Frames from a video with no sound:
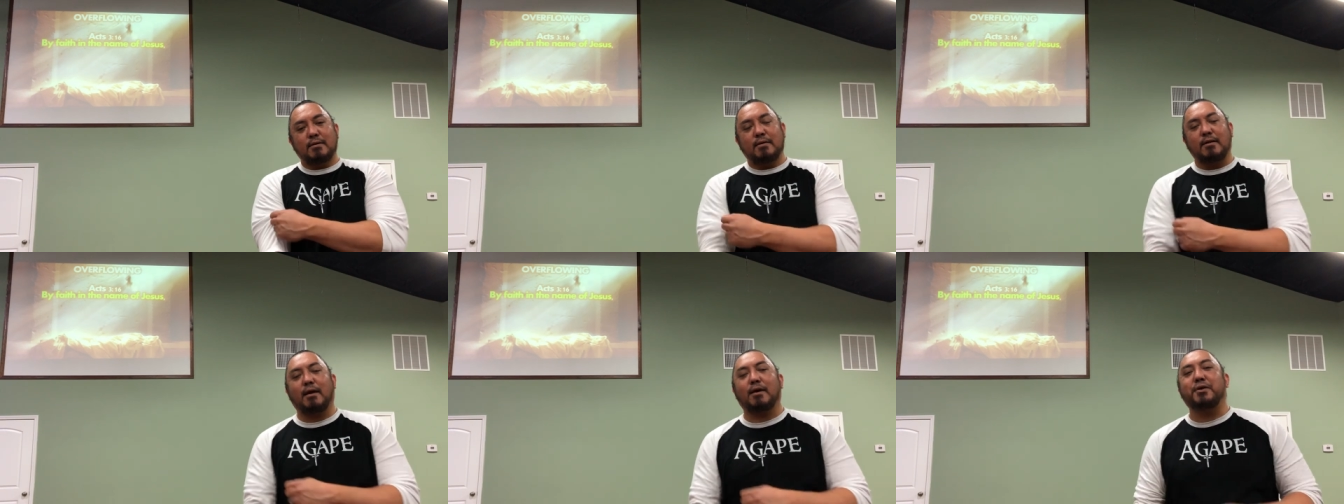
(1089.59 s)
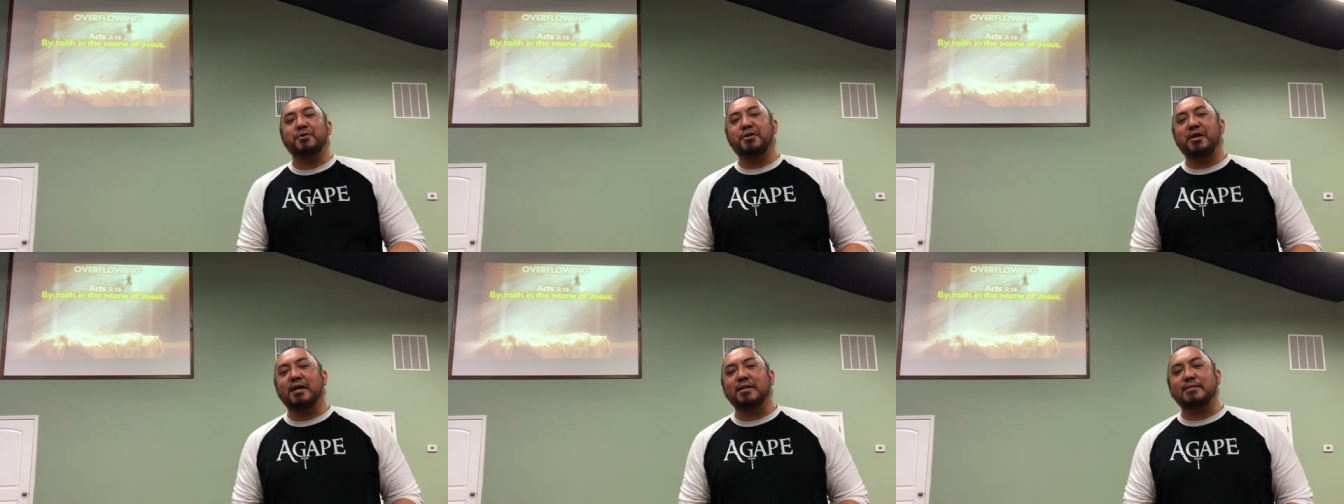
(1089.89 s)
yeah,
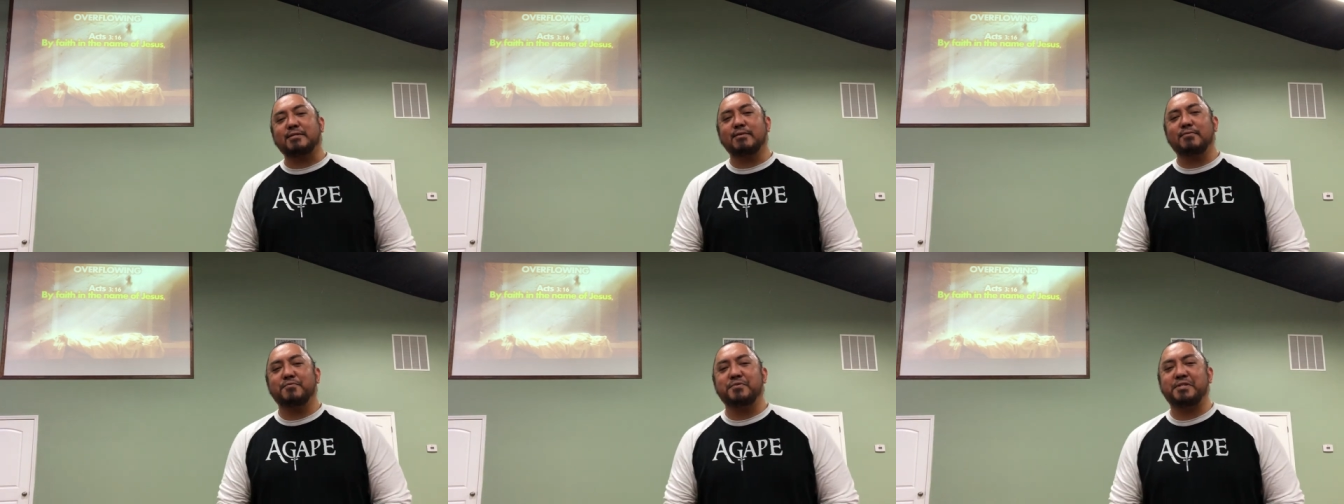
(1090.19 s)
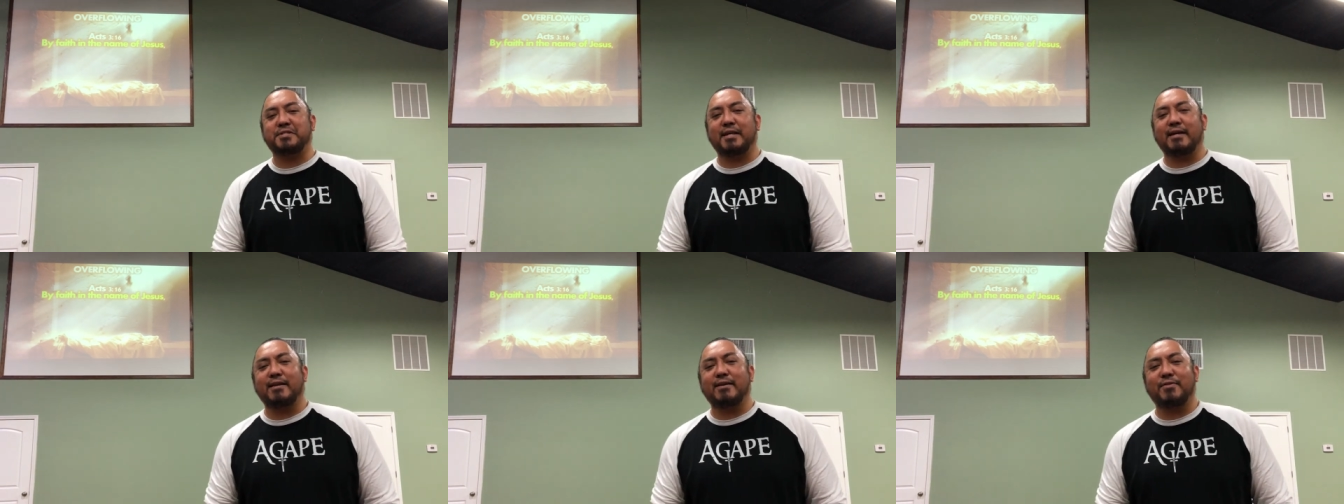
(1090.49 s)
you guessed it, we
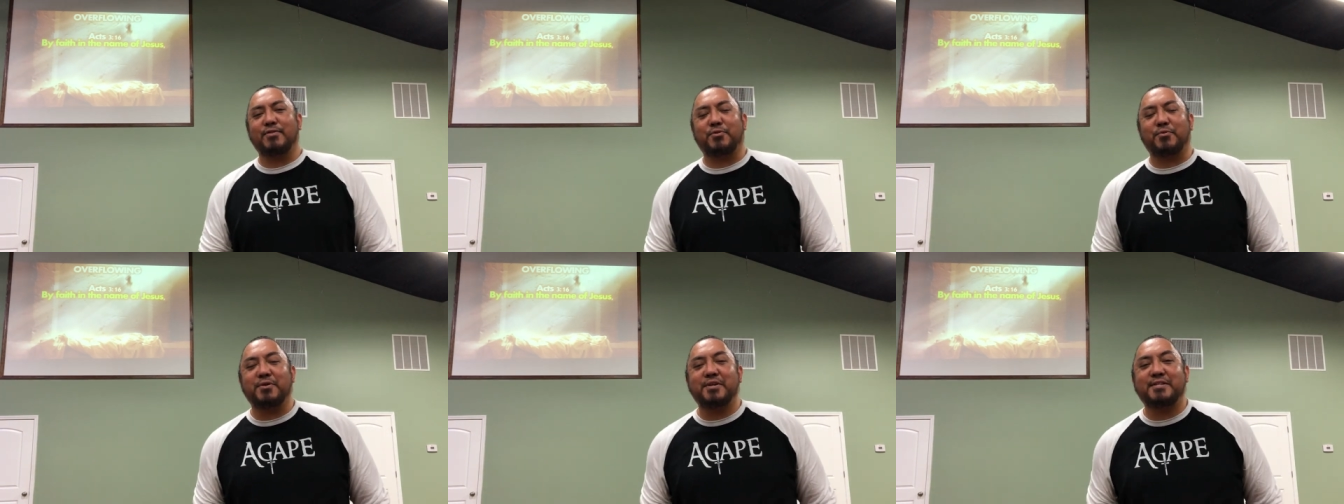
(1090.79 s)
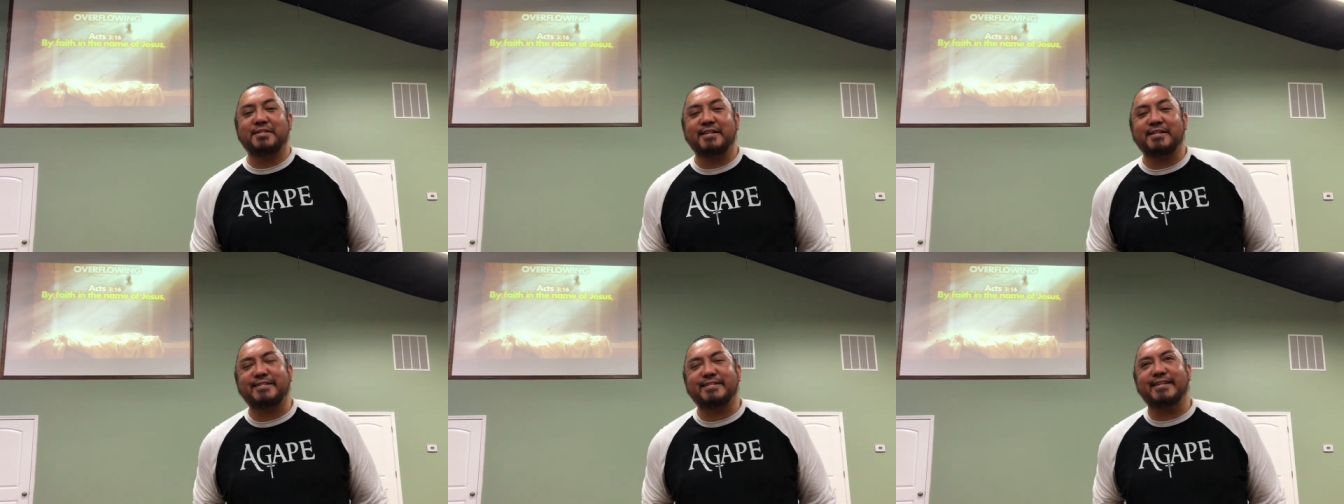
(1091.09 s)
said it
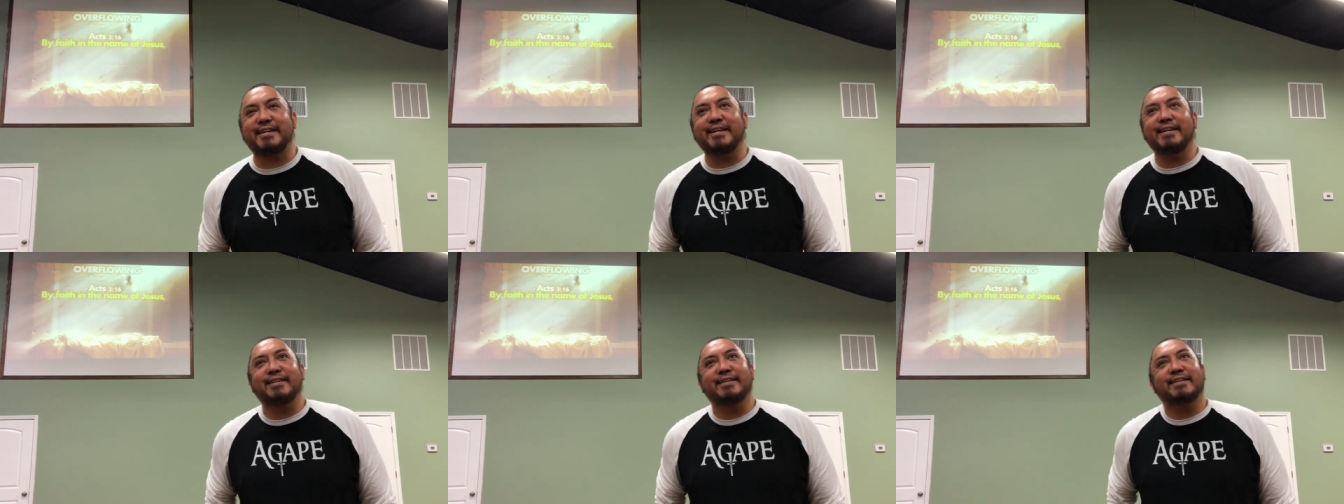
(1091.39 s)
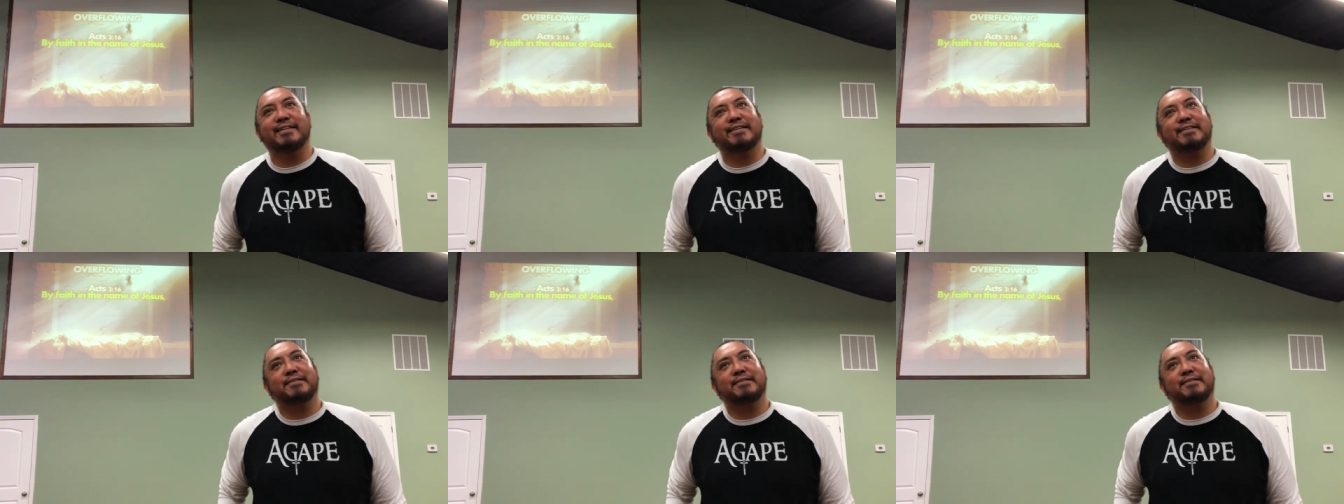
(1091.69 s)
316.